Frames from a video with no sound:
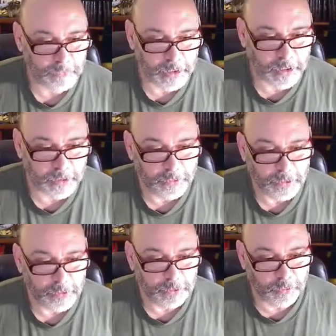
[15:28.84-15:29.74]
Now,
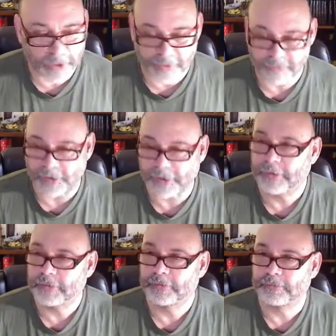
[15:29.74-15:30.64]
you have a
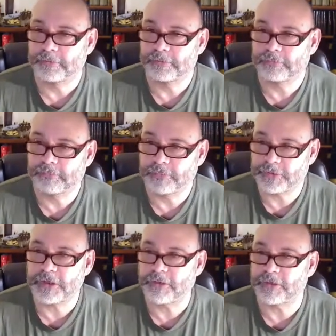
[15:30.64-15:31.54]

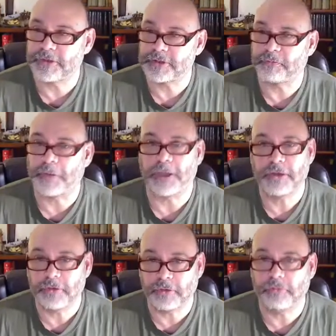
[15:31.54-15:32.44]
sundae that you've made,
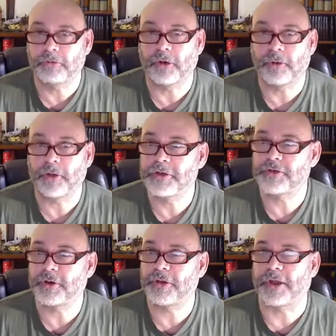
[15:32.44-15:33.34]
and you go and
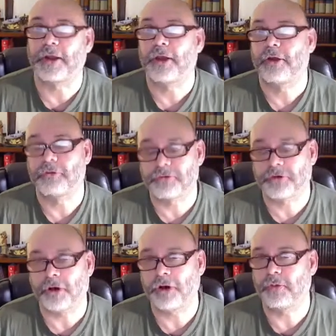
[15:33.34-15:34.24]
enjoy that. You
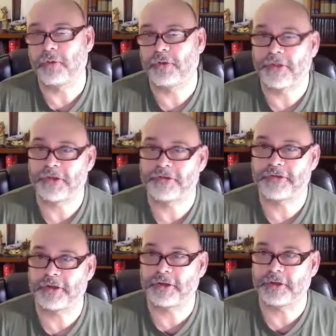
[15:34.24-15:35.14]
started with that
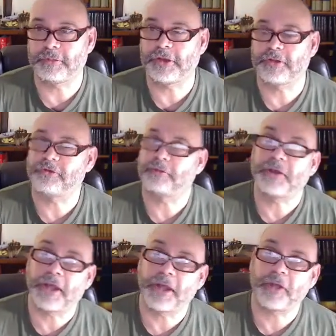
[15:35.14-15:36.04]
sundae because you
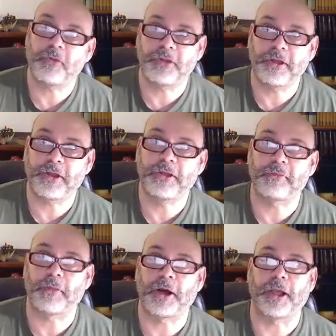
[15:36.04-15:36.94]
began with the end in
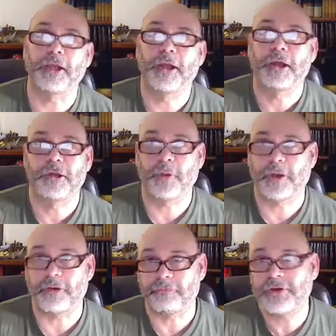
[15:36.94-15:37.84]
mind. You had
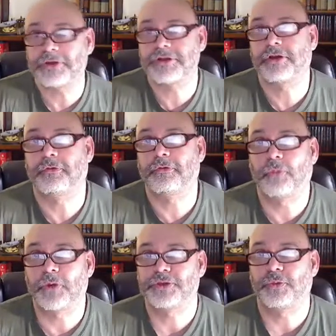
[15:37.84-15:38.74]
a vision of
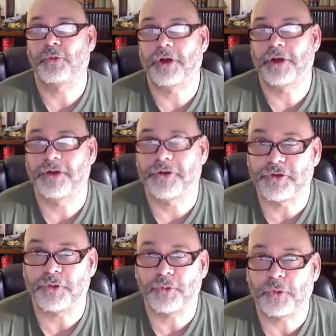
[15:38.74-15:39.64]
what you wanted to
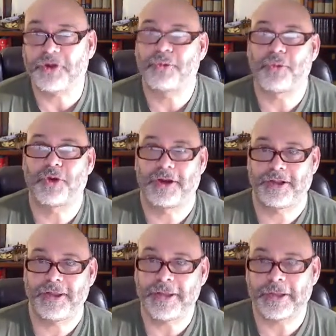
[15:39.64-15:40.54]
do, where you wanted to
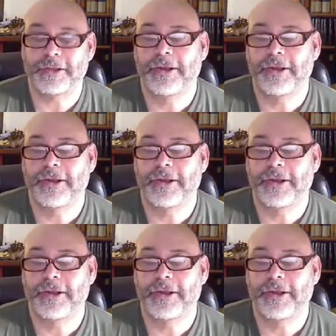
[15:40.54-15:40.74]
get,